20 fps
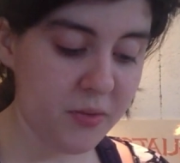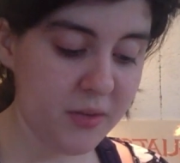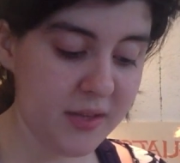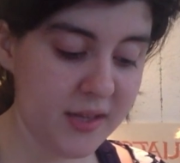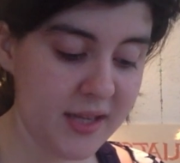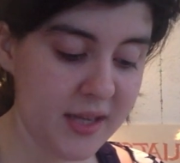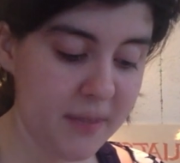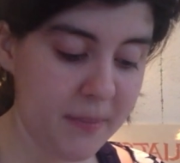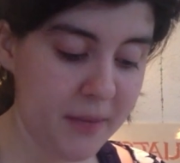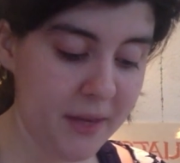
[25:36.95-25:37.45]

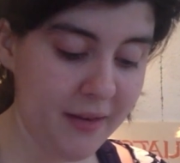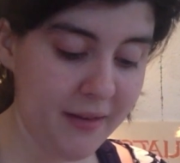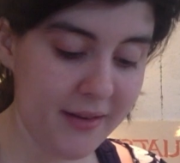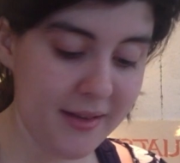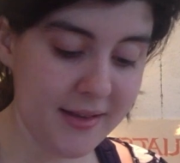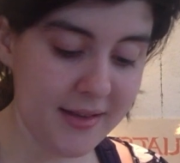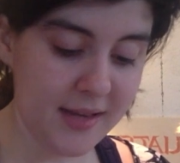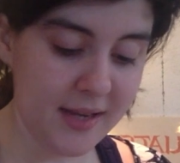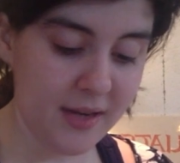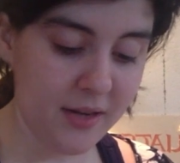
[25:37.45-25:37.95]
was the
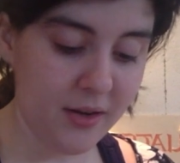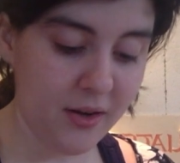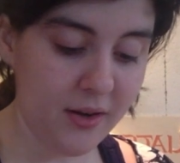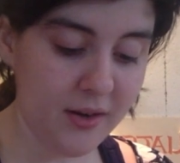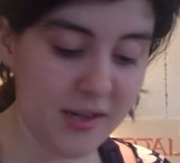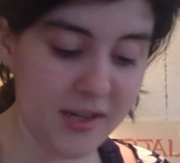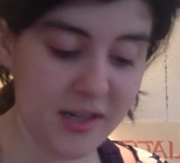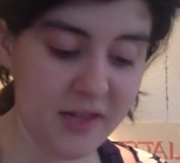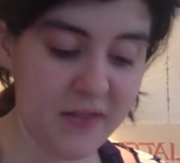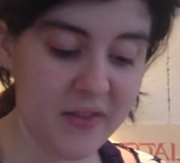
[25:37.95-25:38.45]
appearance and
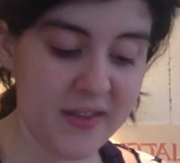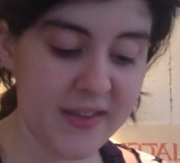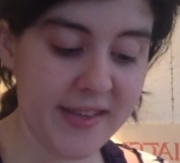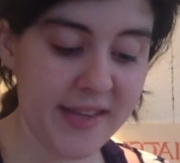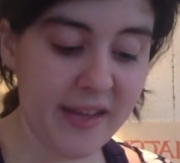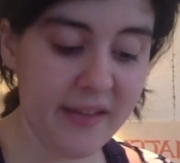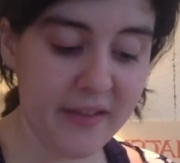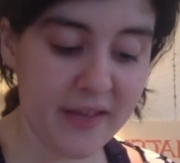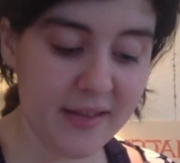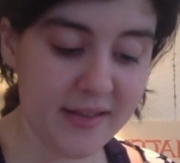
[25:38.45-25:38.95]
conduct of the
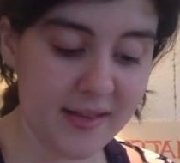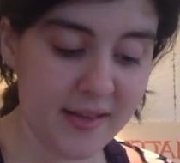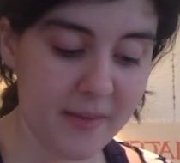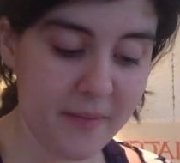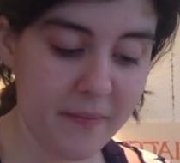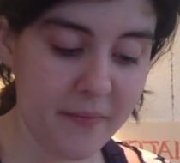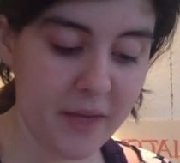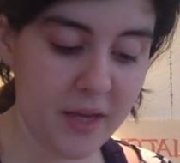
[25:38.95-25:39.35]
servants.